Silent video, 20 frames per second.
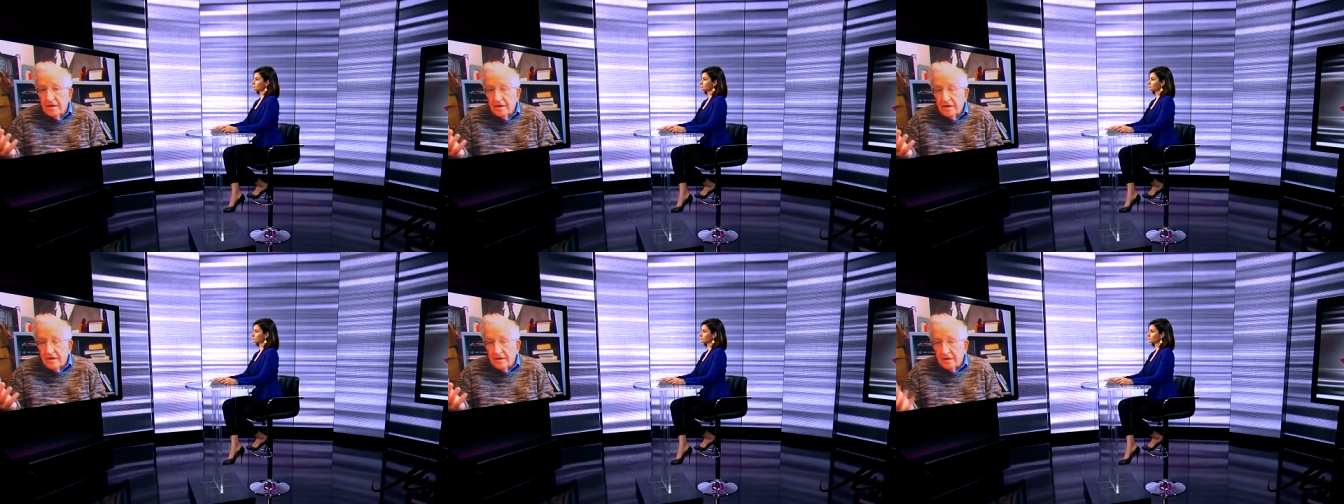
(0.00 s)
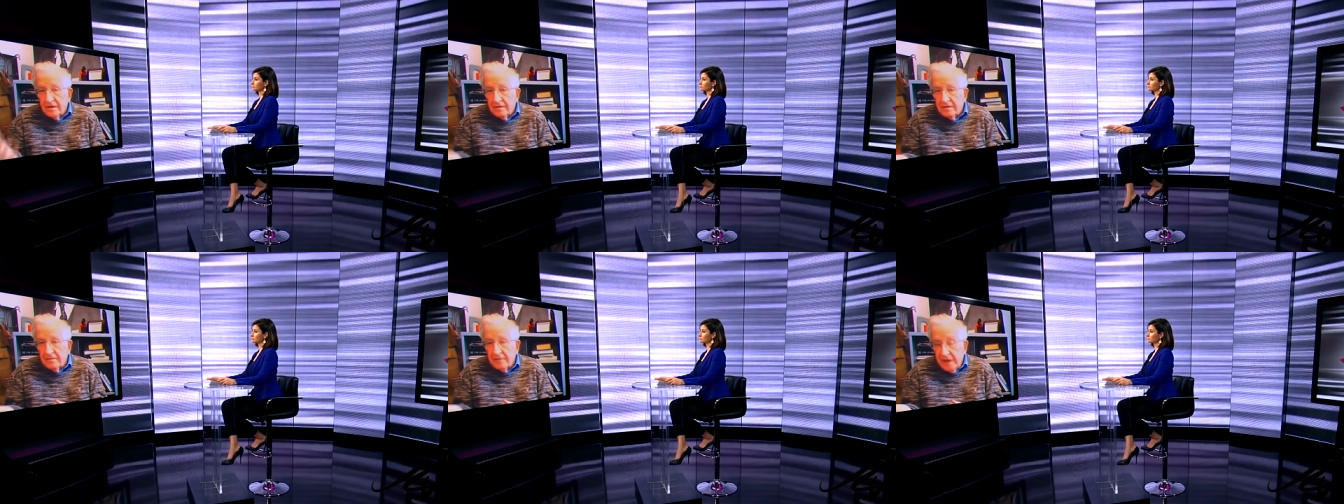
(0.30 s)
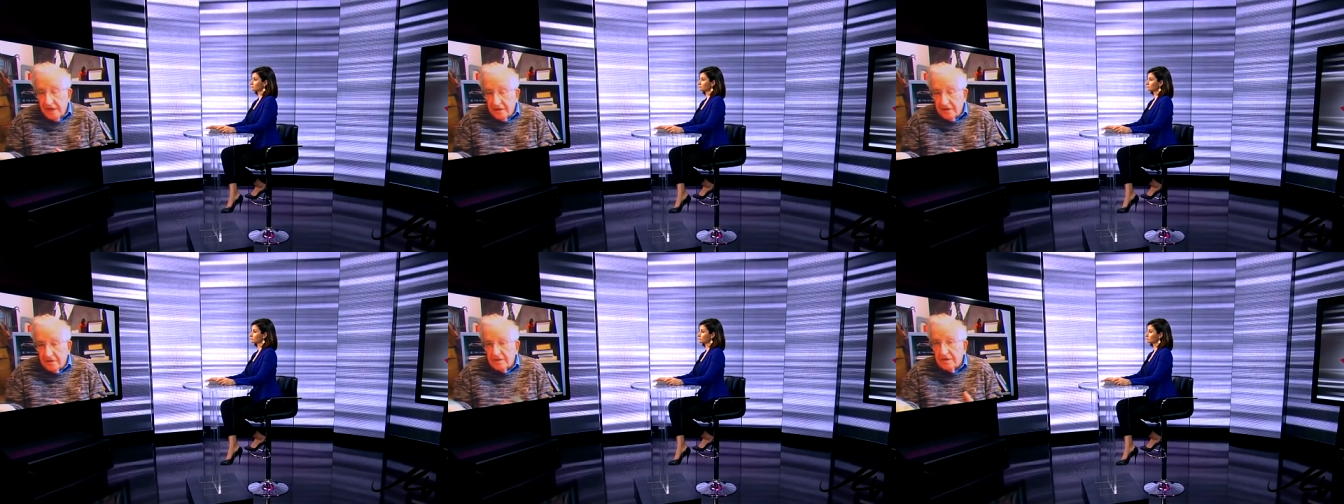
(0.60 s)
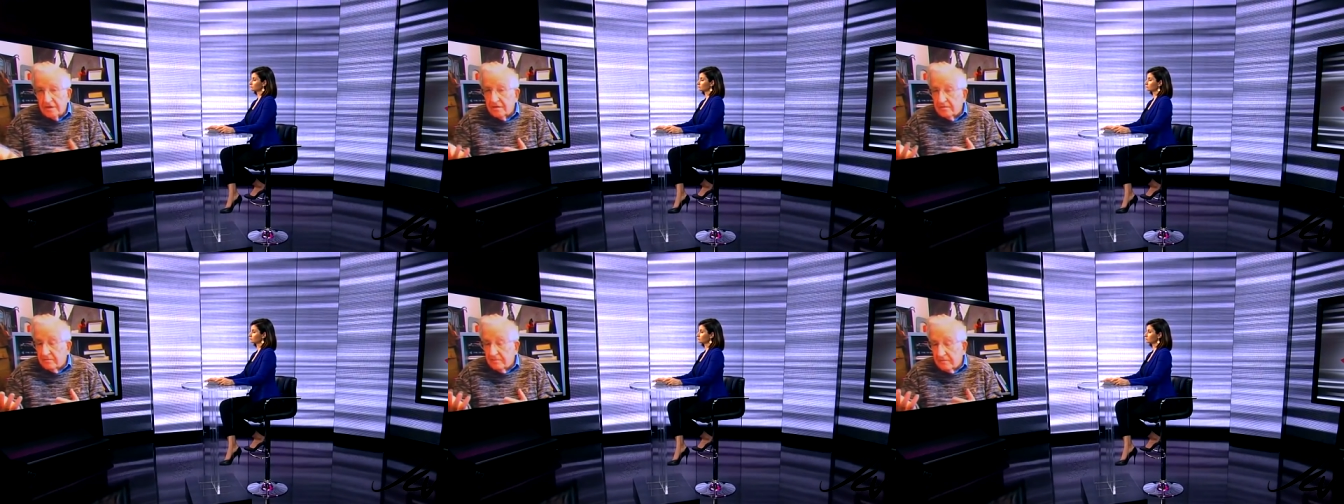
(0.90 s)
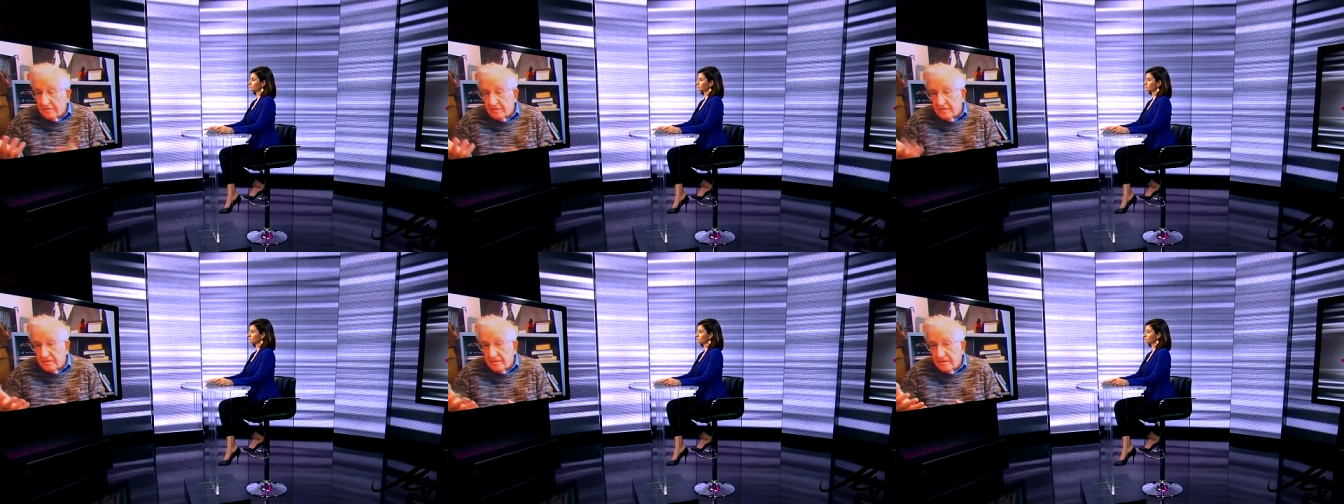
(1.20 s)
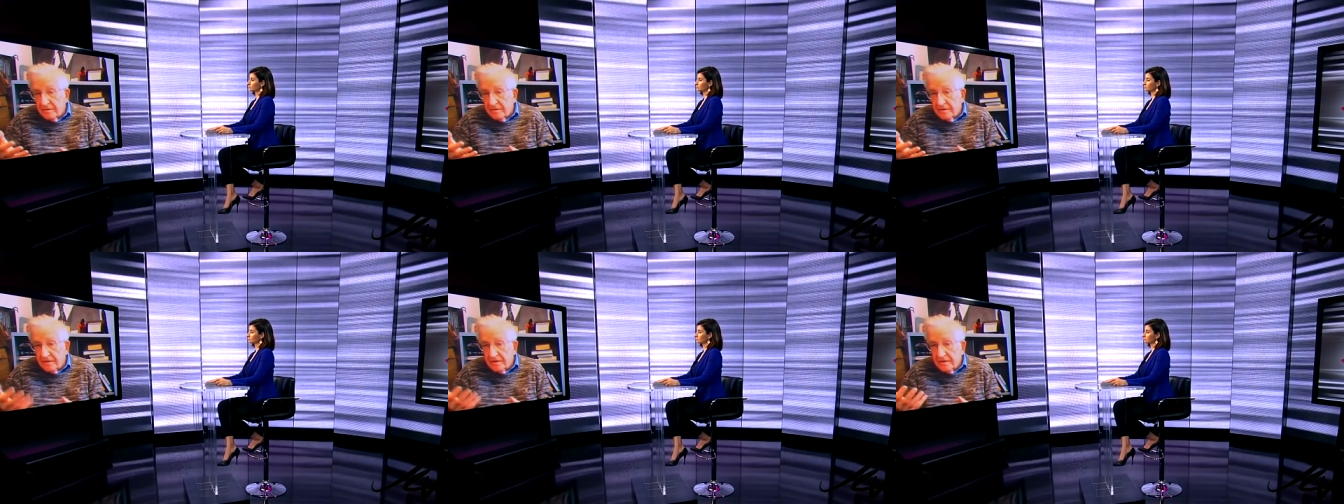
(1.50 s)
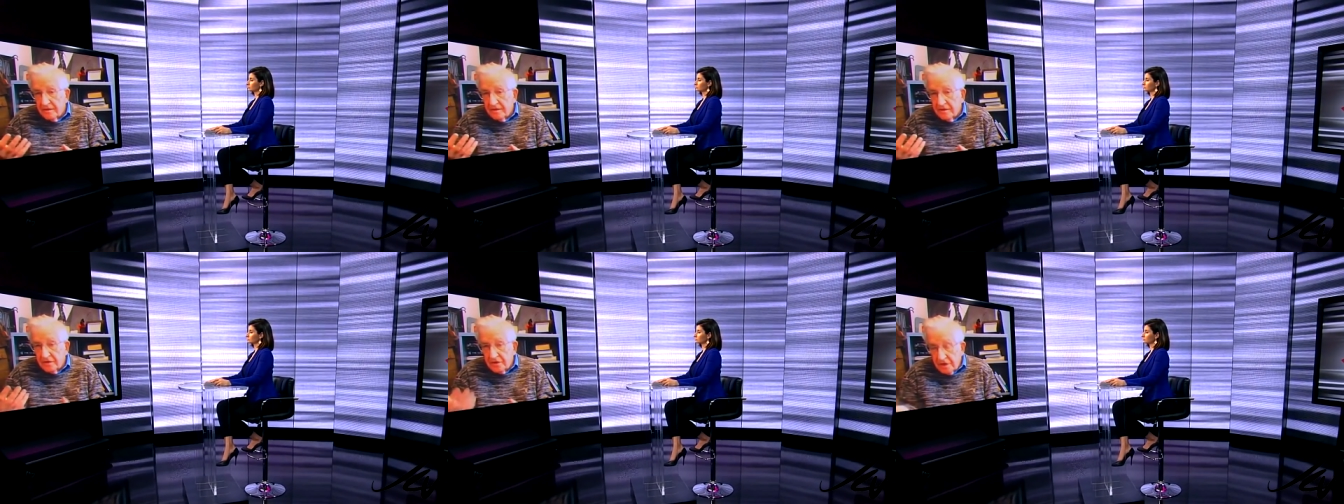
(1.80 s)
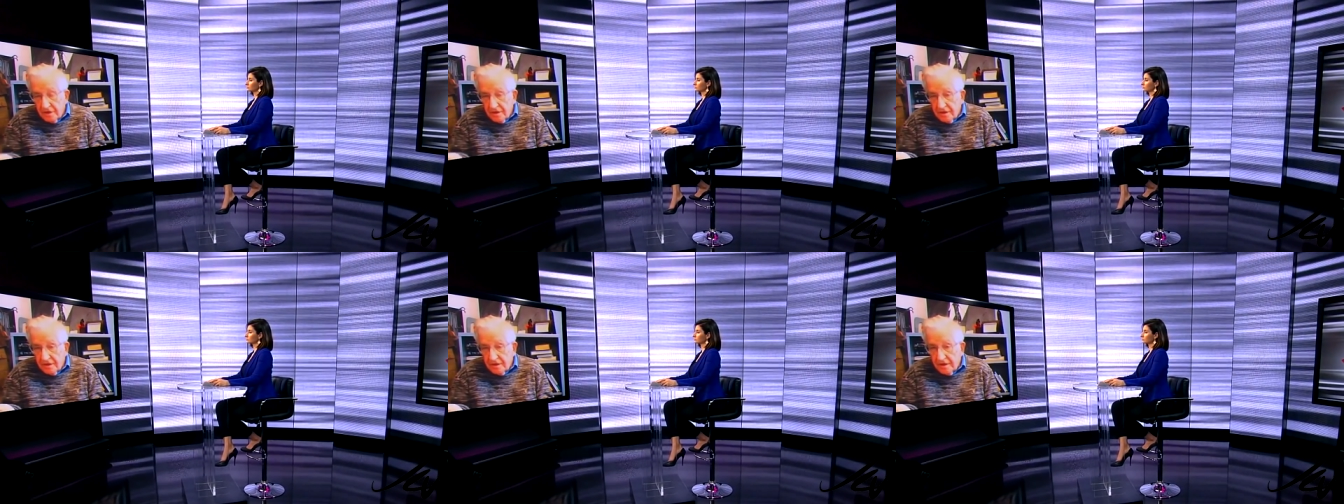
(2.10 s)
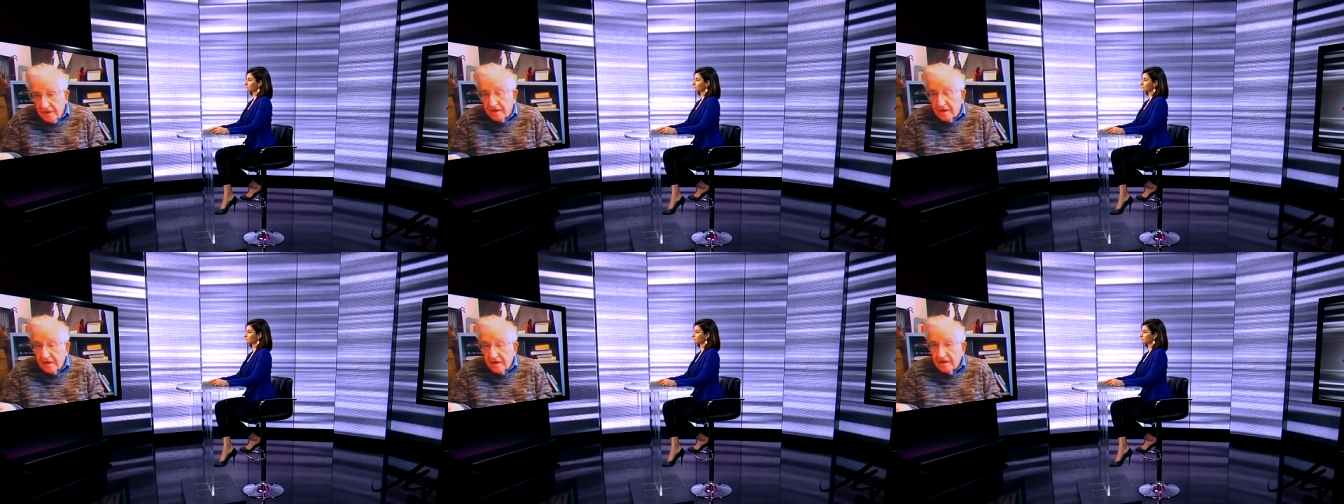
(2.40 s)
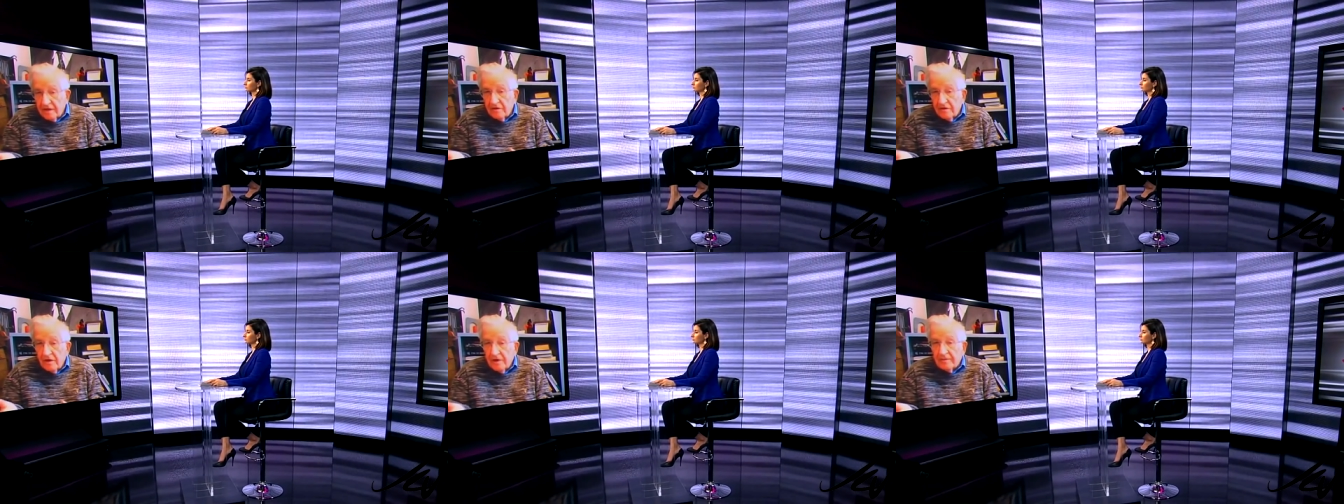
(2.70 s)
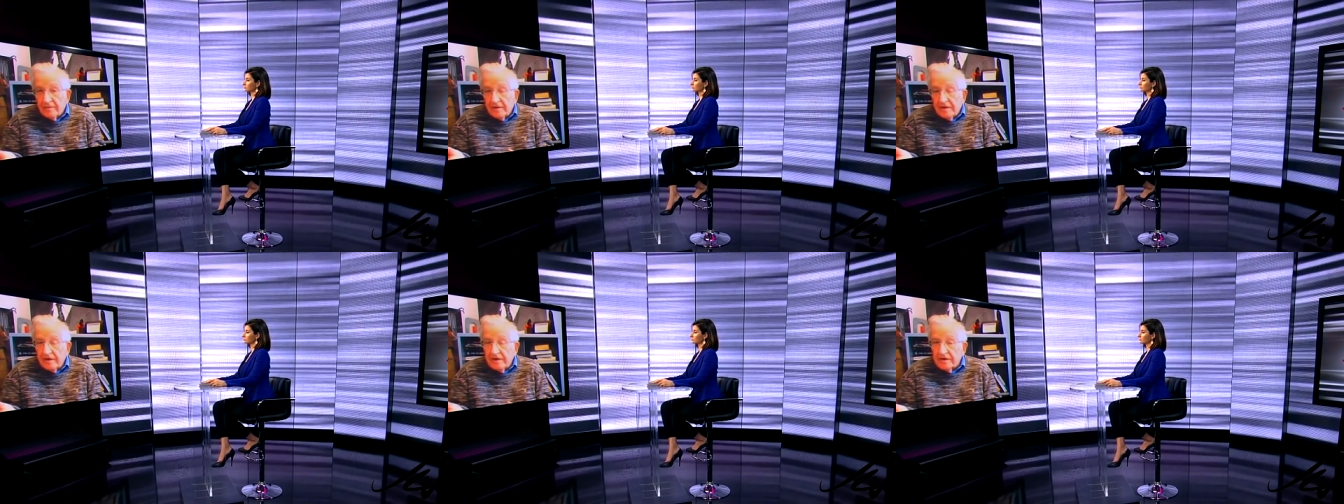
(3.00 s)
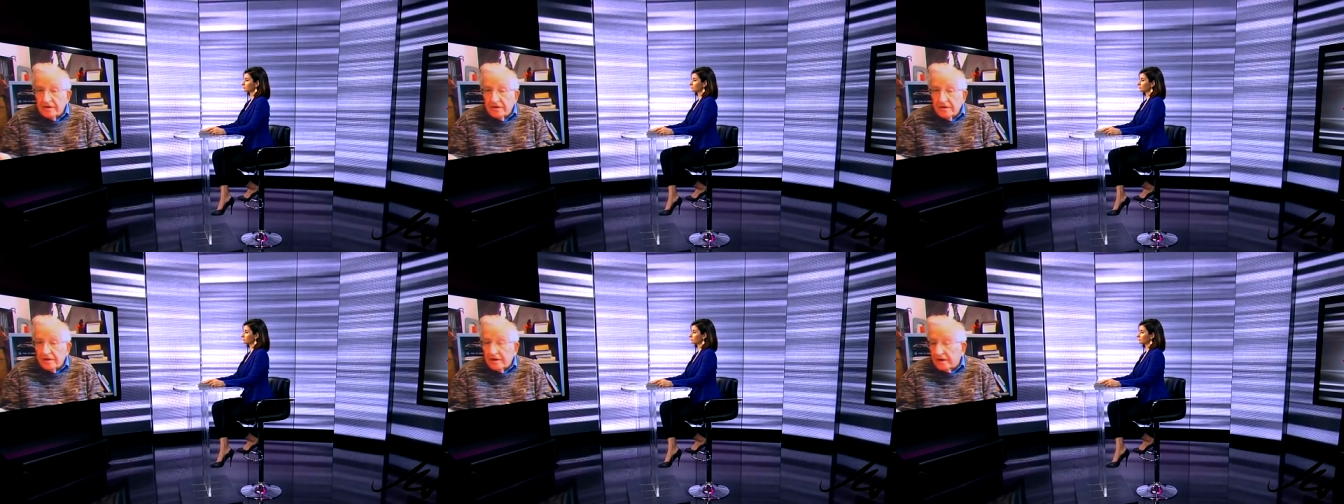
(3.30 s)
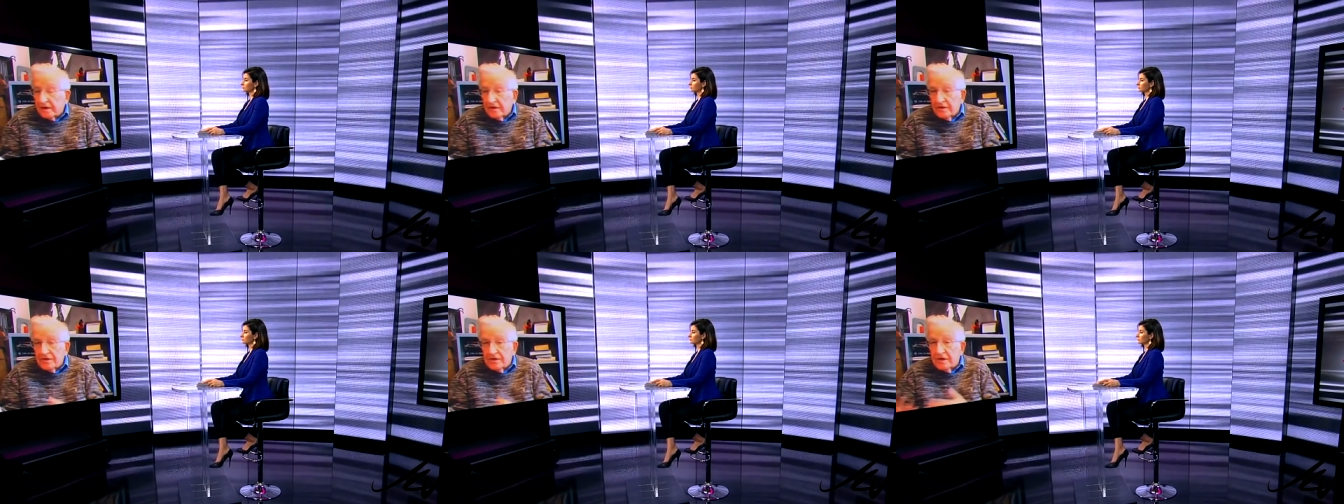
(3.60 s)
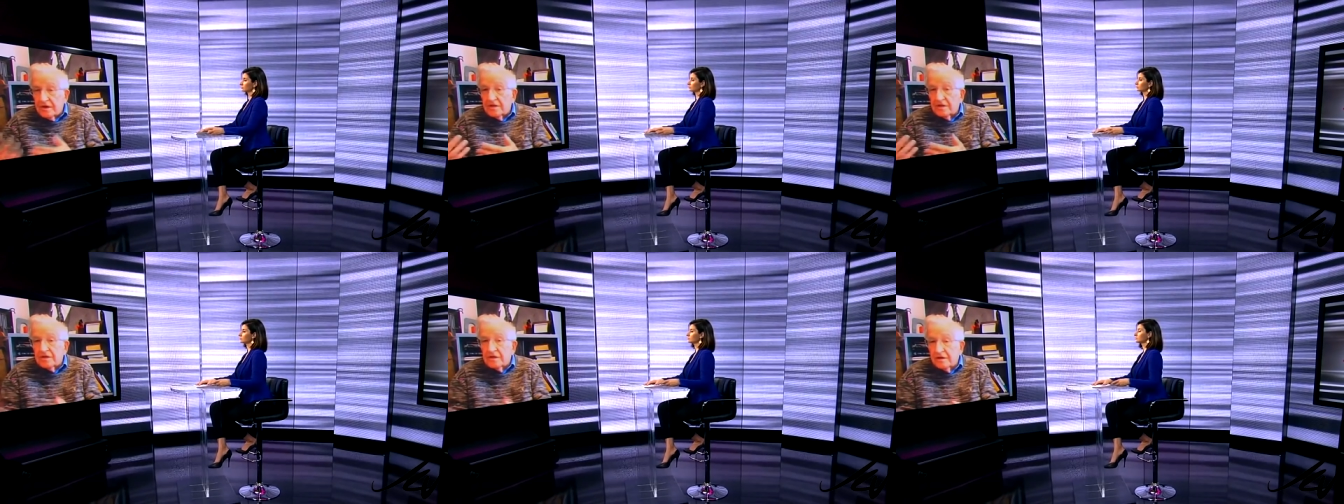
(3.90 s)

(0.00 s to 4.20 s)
uh, based in the Shanghai Cooperation Organization,